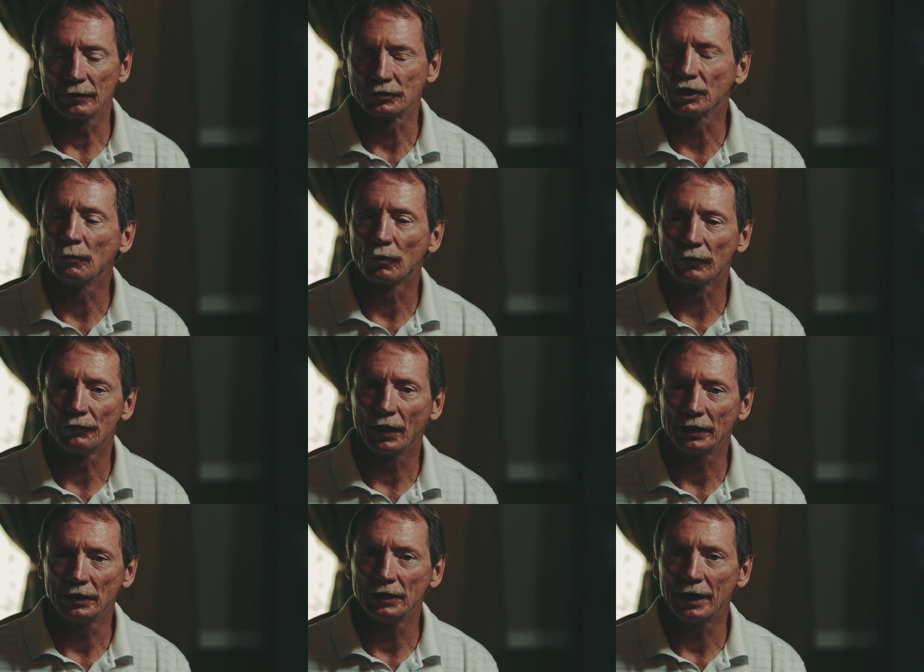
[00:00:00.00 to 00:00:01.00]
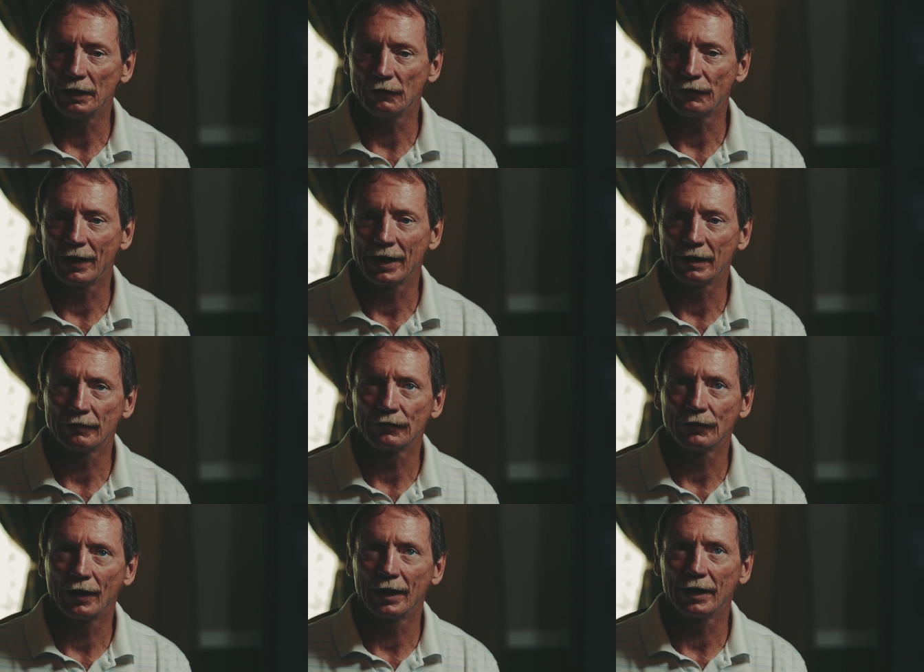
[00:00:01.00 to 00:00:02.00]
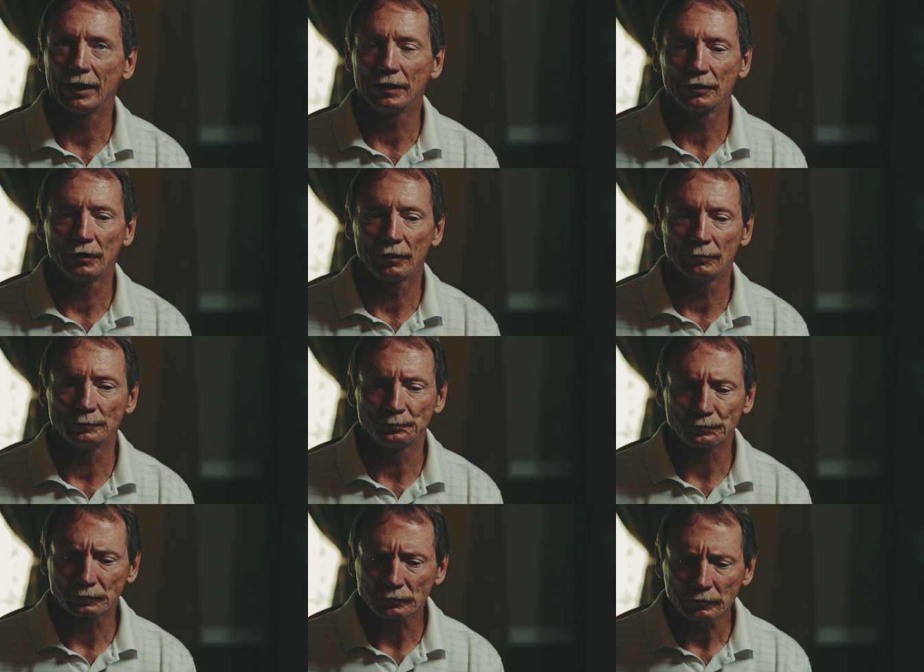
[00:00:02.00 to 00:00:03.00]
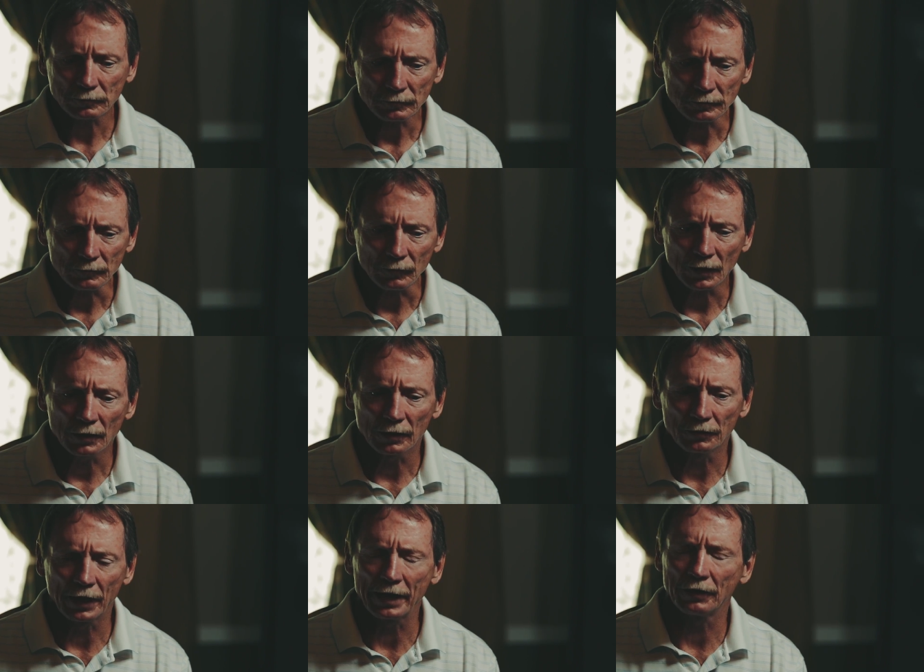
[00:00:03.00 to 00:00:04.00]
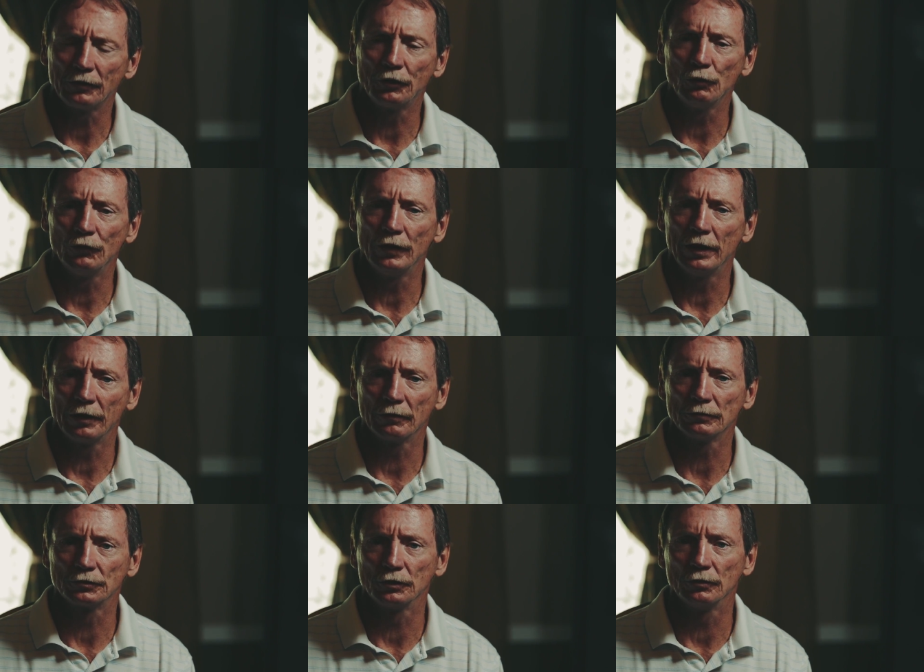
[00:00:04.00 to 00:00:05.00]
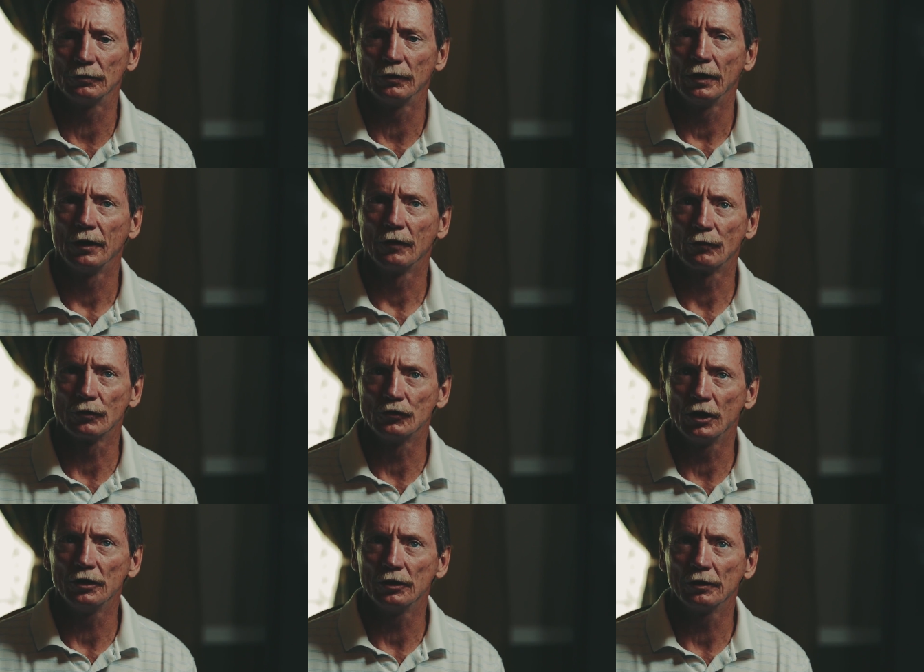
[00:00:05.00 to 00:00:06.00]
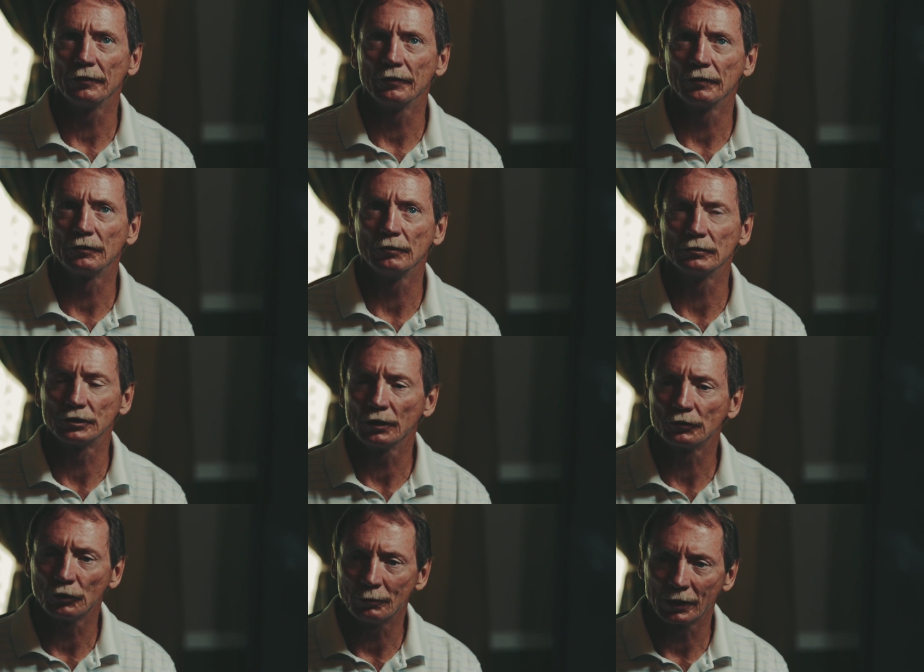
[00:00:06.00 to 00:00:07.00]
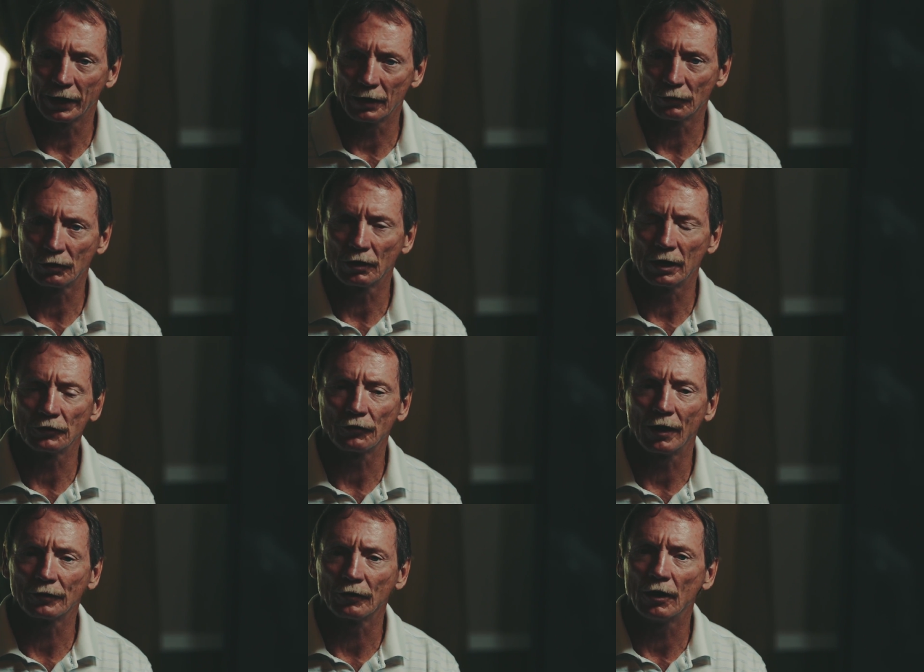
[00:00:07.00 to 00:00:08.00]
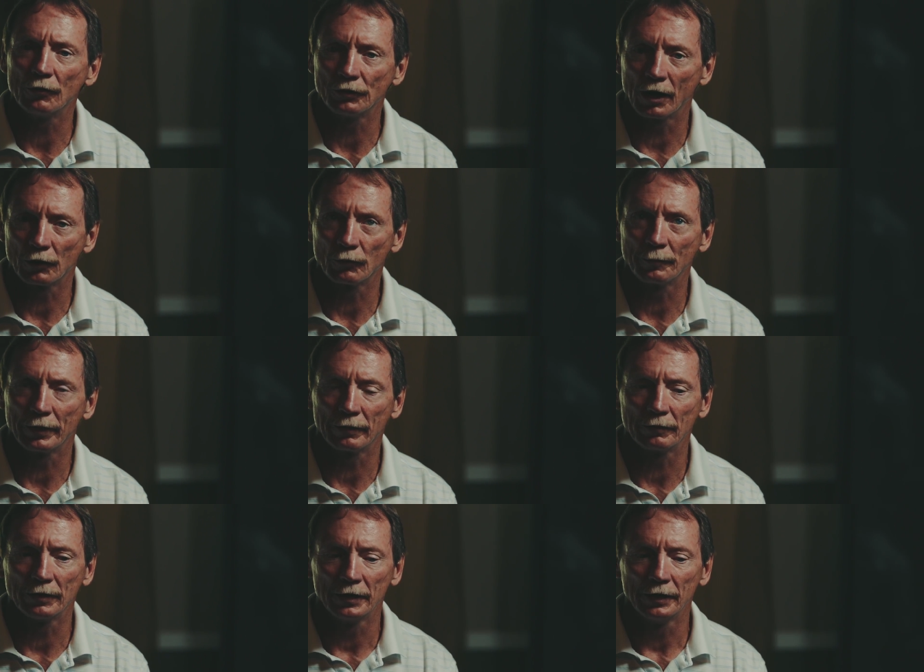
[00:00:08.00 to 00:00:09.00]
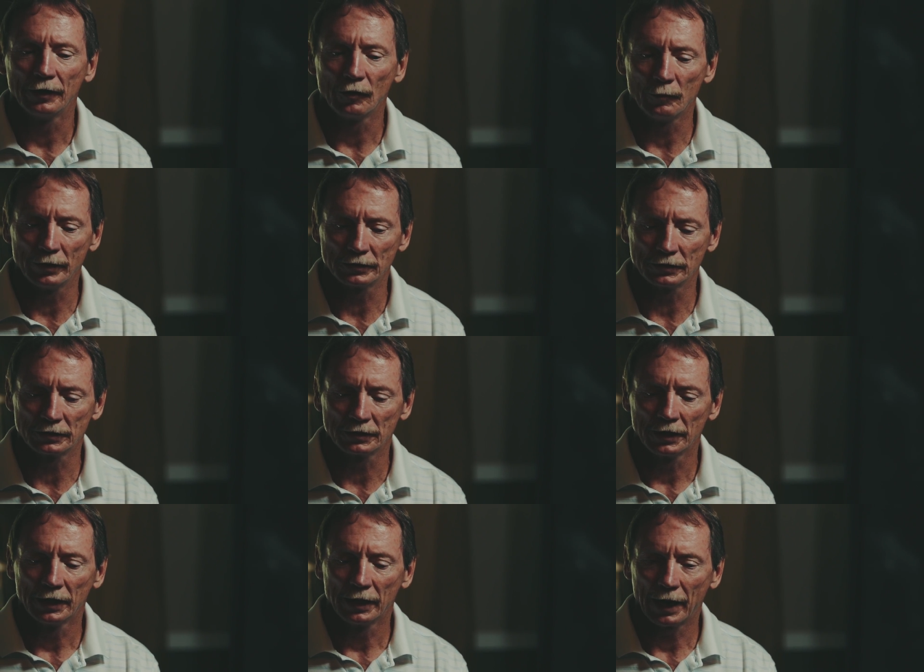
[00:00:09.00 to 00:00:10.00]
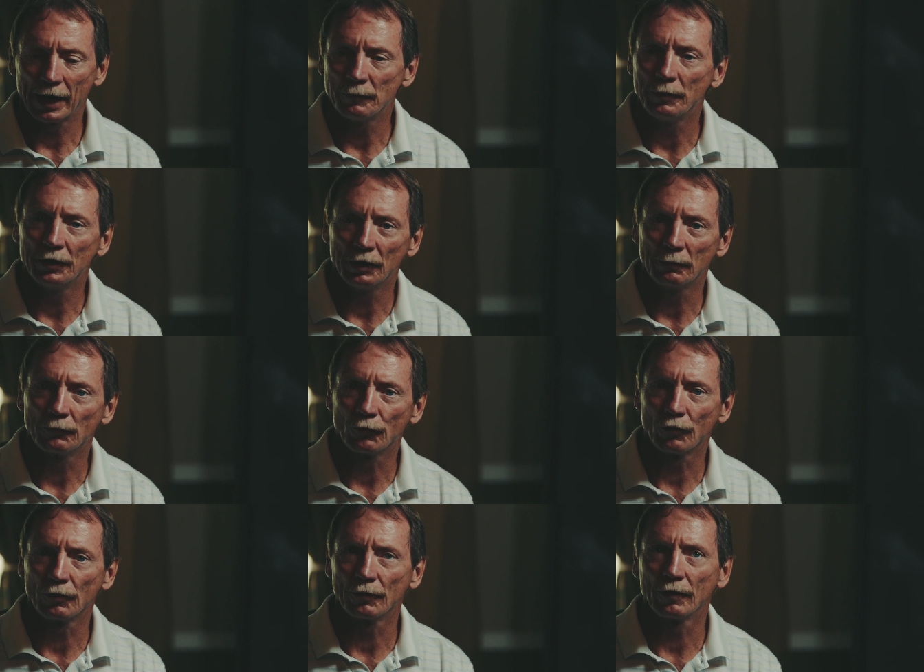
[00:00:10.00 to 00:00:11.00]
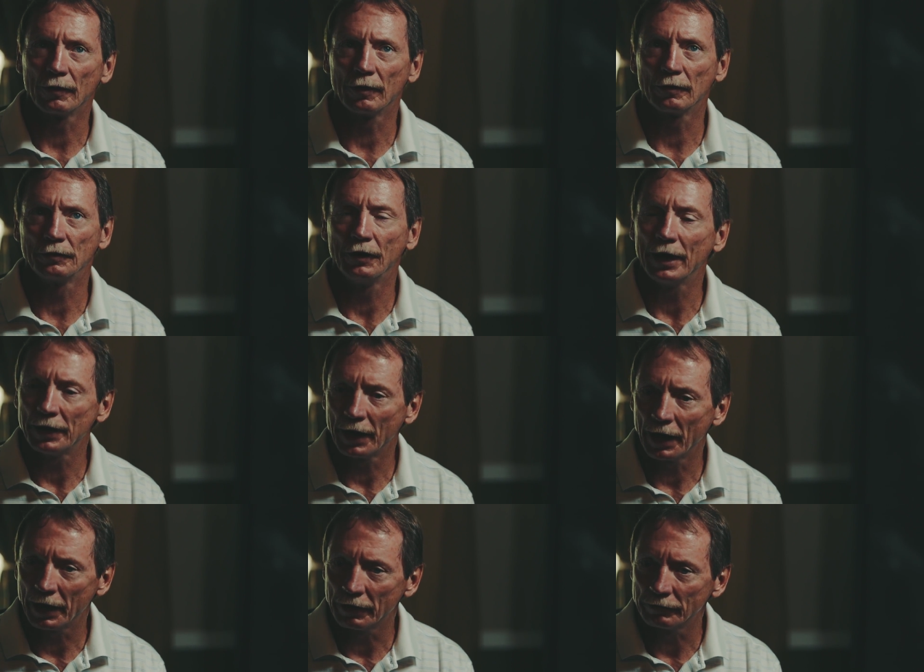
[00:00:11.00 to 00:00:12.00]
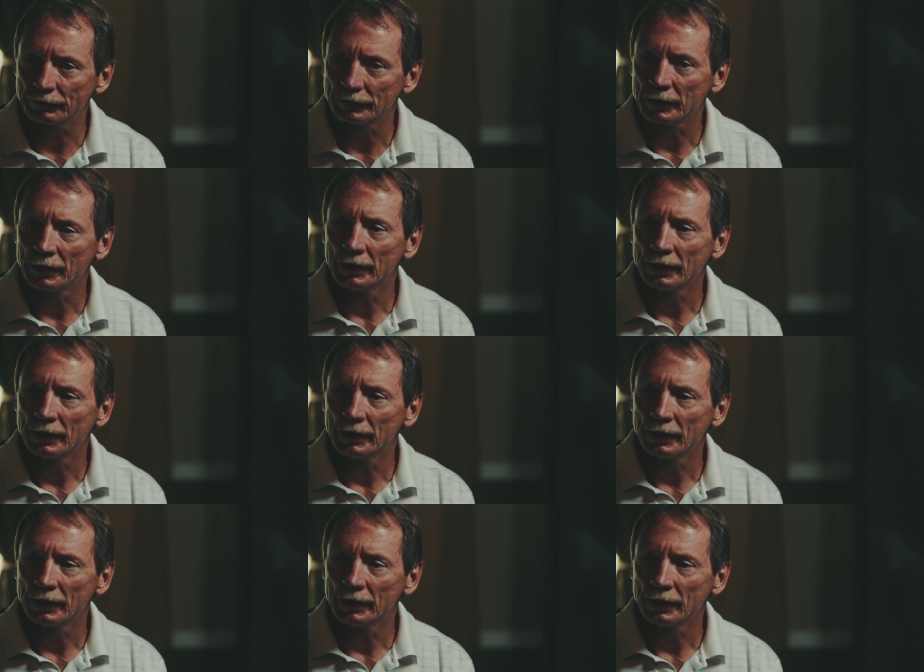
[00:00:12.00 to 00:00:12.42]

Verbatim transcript: Summer of 1985, I had um, taken two vehicles to Virginia to sell to a mechanical contractor. I owned an auto repair business. I had been up for uh, a day and a half.